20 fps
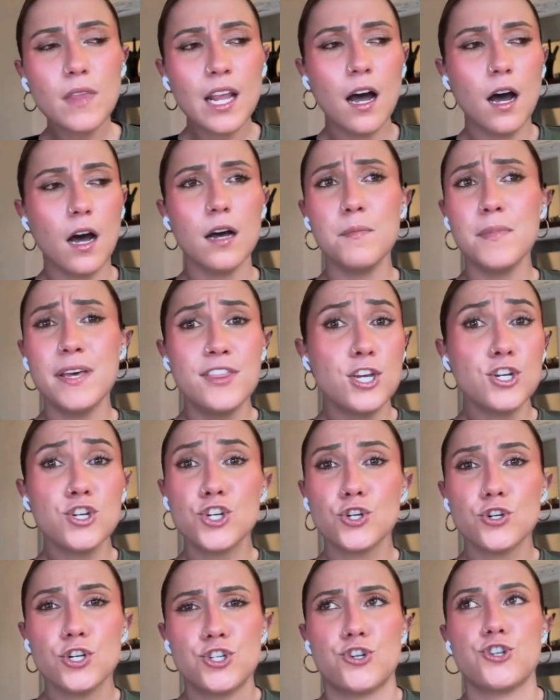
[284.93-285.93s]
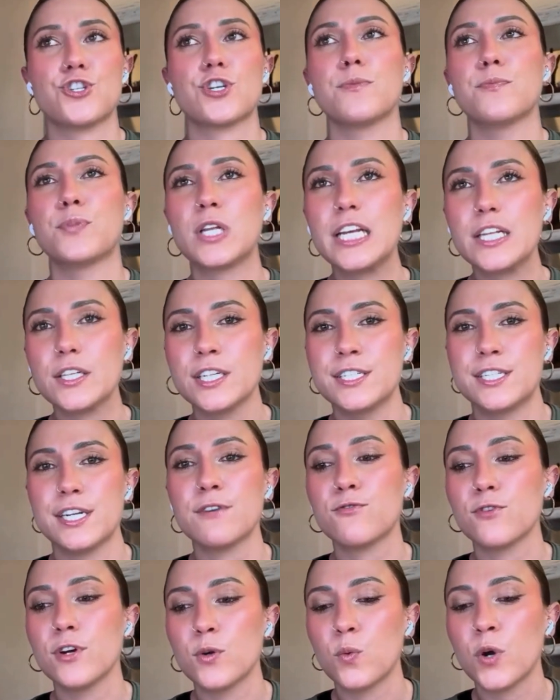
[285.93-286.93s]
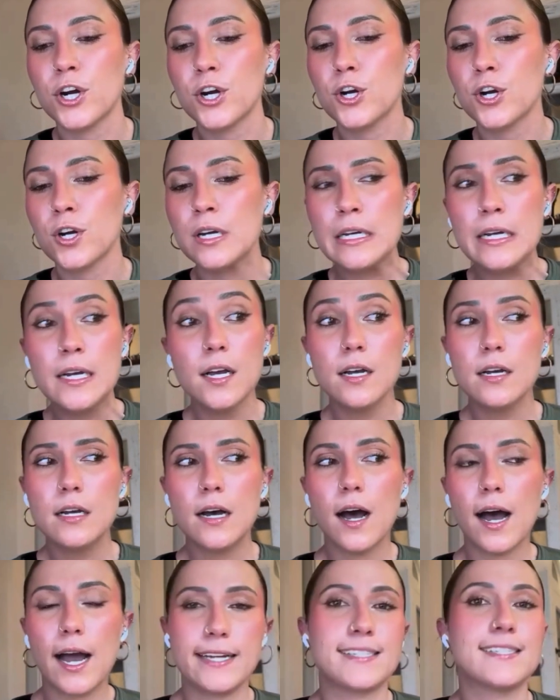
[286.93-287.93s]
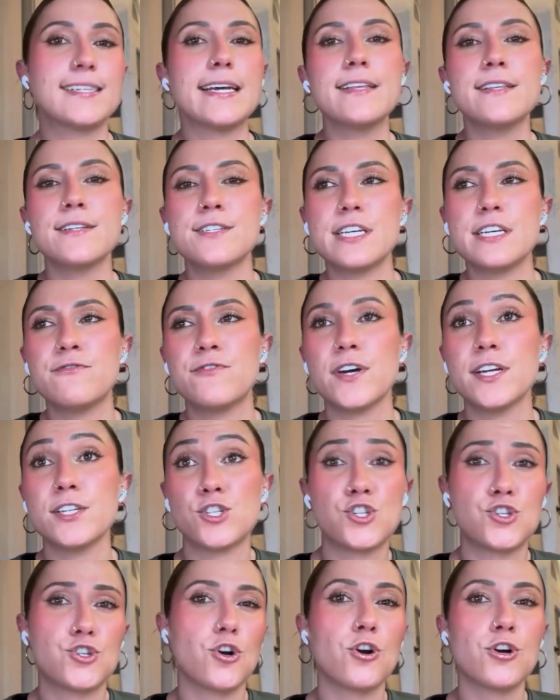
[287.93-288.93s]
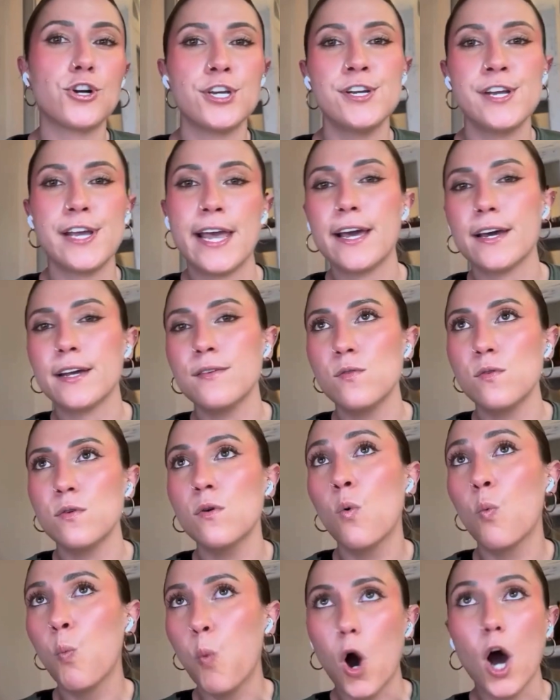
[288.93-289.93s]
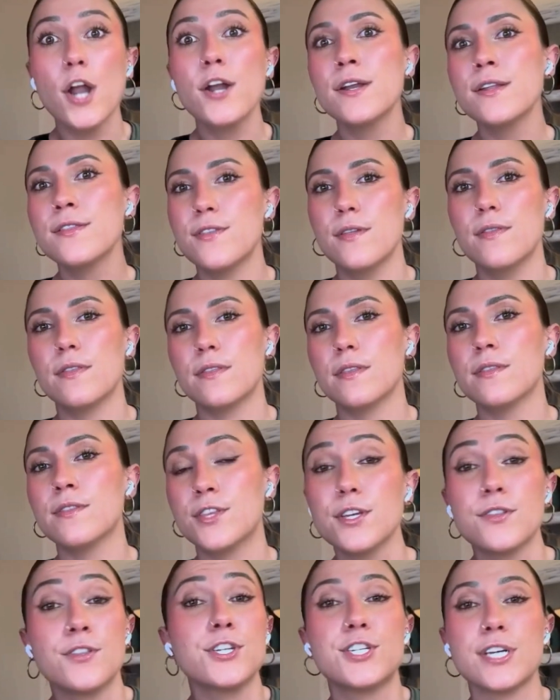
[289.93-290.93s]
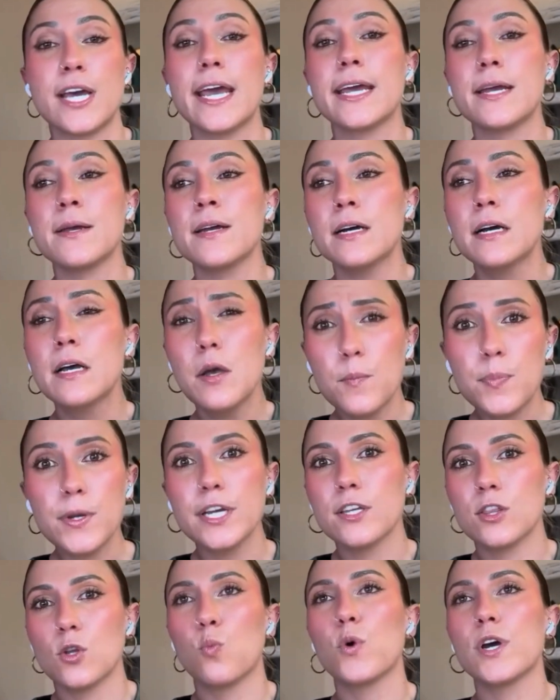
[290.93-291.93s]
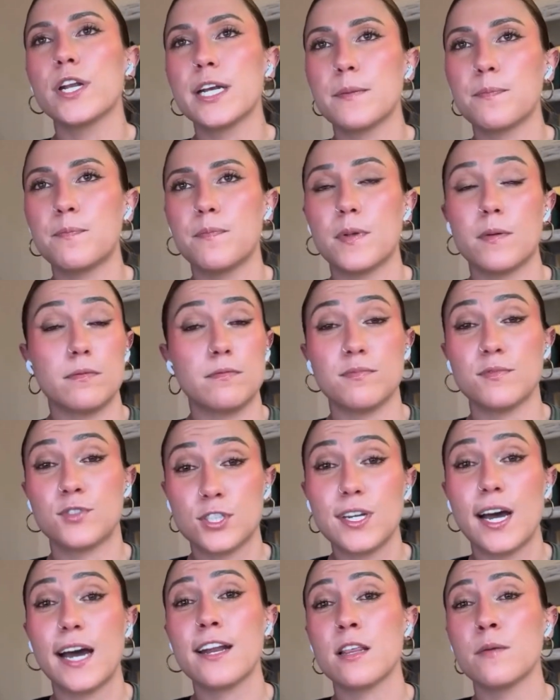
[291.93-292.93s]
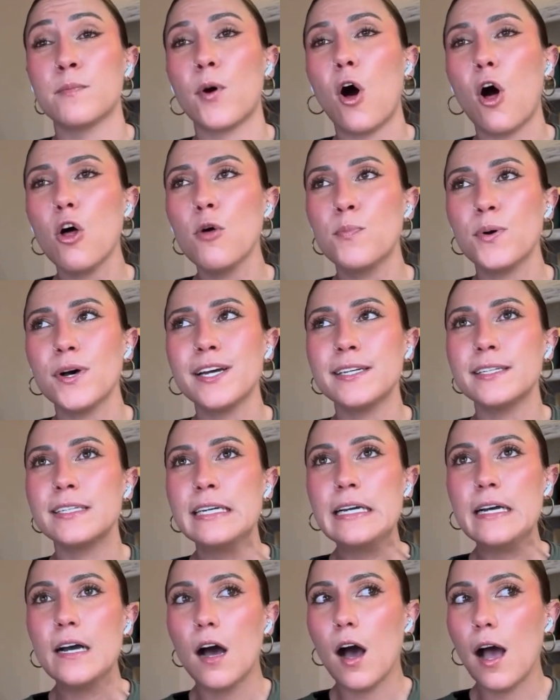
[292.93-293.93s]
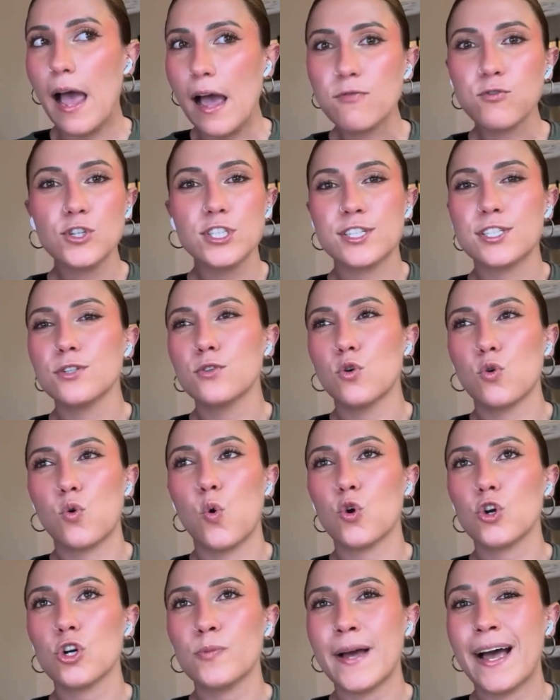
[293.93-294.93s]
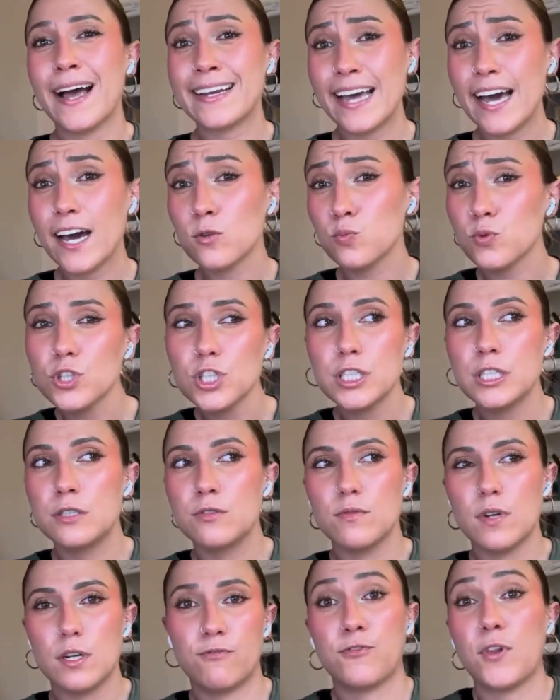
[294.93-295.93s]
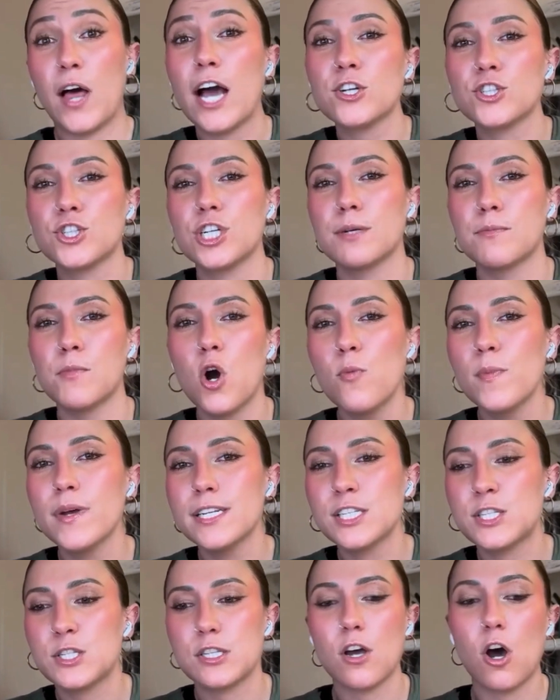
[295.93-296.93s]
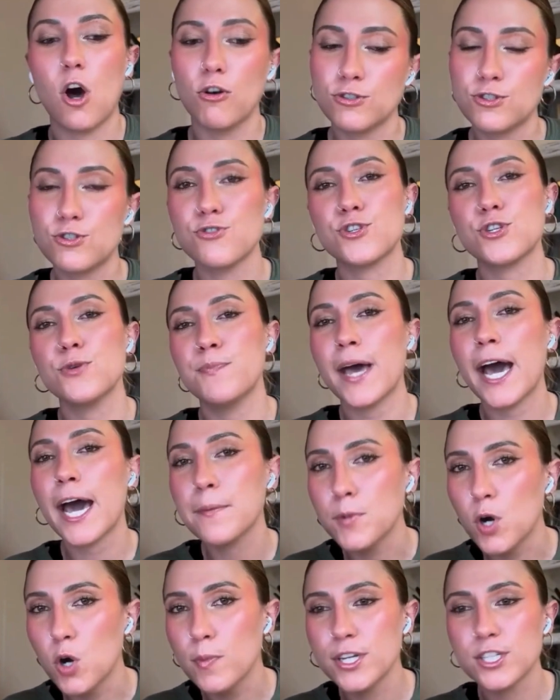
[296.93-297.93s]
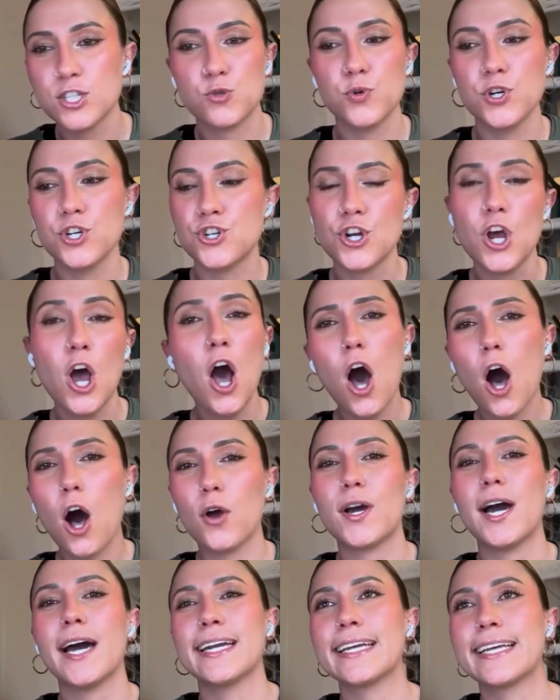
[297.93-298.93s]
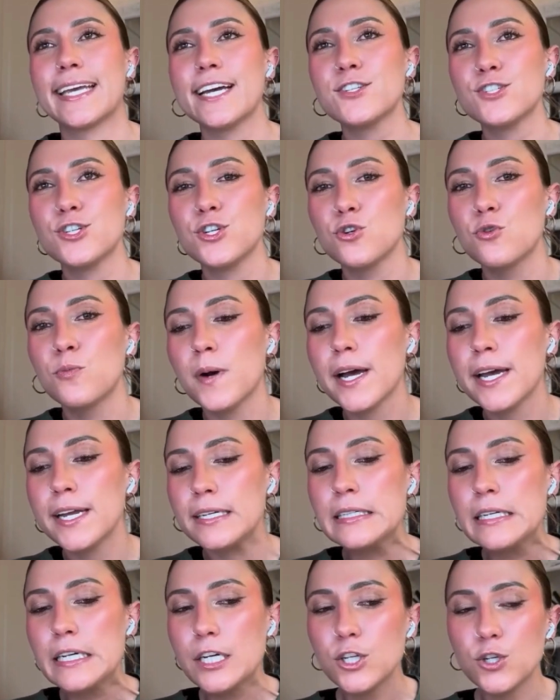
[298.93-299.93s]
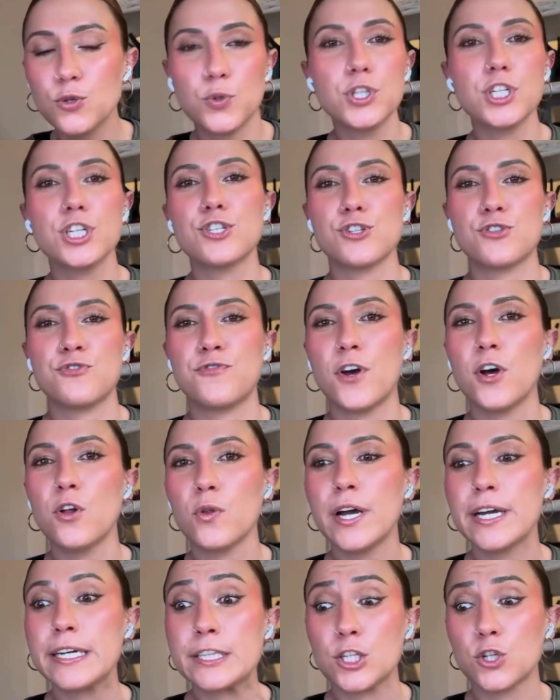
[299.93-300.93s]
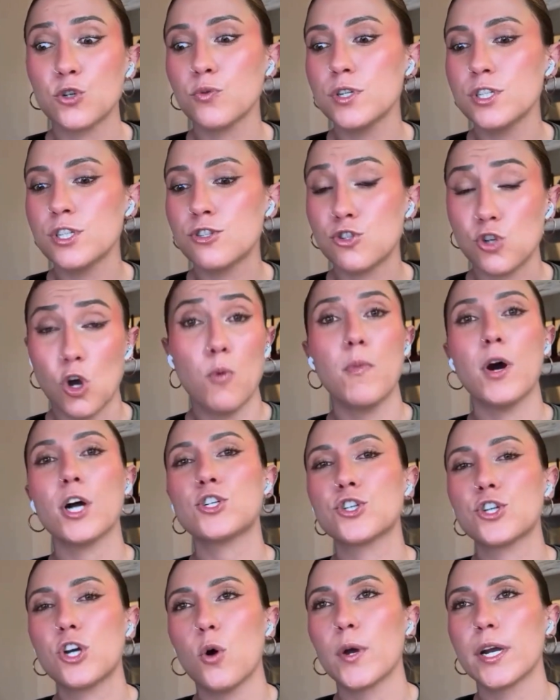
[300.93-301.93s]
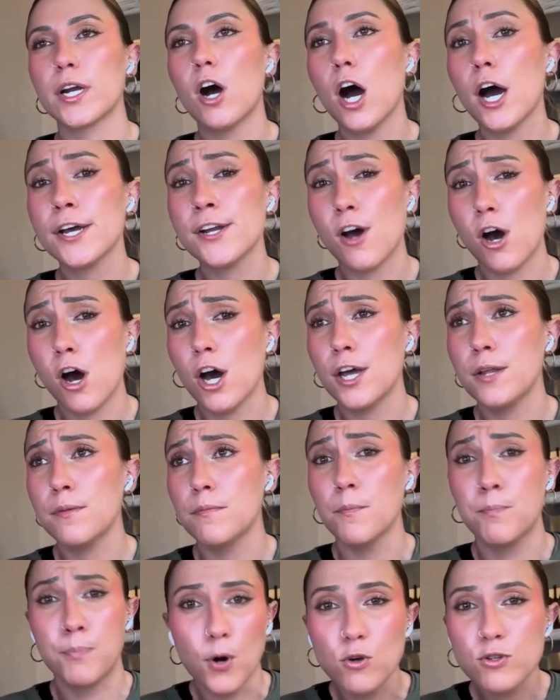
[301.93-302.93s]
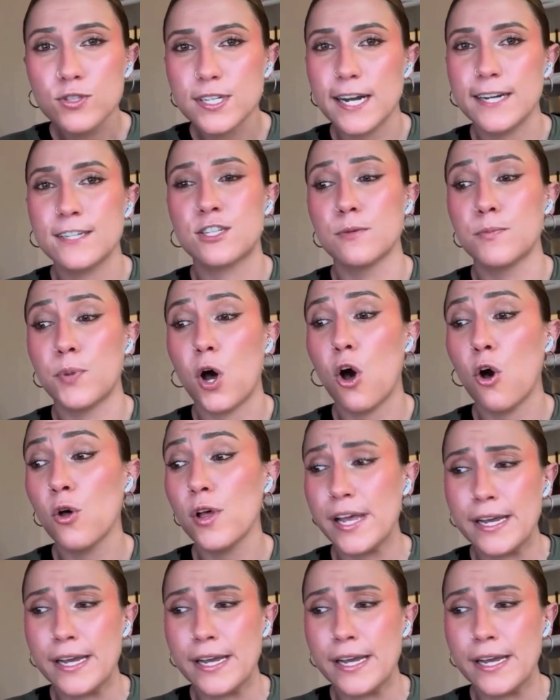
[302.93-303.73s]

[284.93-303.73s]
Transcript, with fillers: Um, and this year it's just completely different where I'd say the defense started and won th- the day being the winning side of the ball, but every single quarterback had really flashing moments, also some bad moments, which I'll kind of get to, but you really just felt like there was so much going on on both sides of the ball